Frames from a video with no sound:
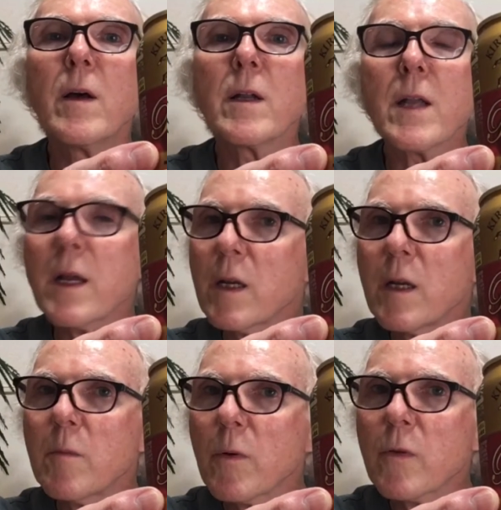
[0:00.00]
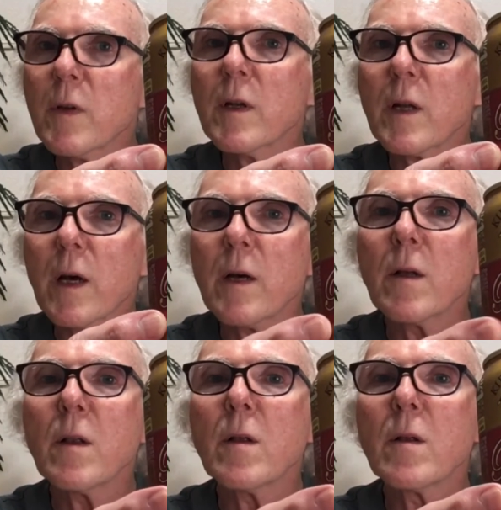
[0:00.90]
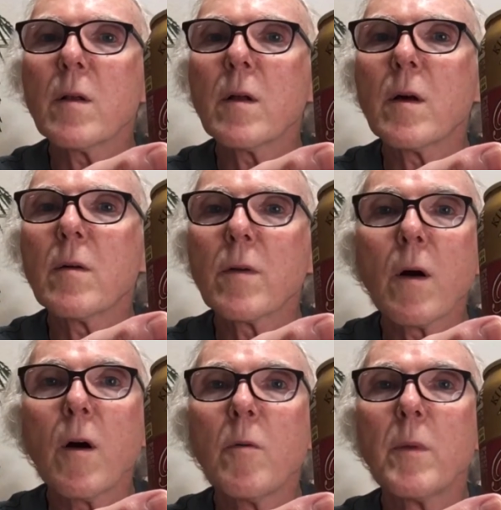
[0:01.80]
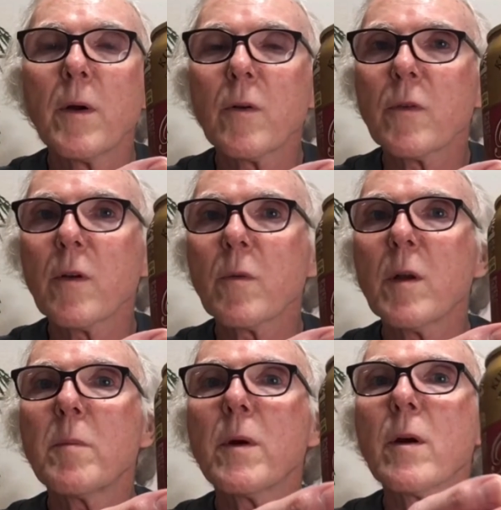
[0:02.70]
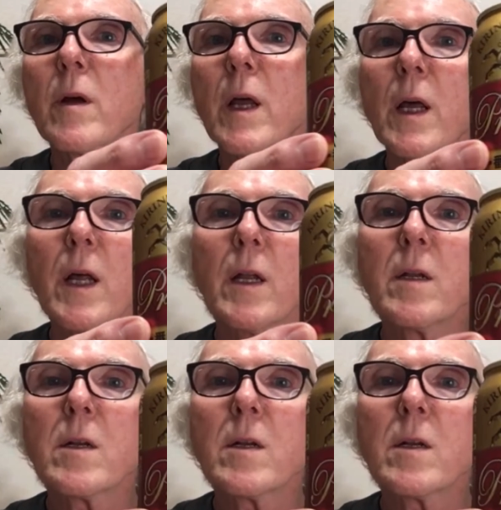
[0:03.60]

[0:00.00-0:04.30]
19 percentile for all beers on Rate Beer, and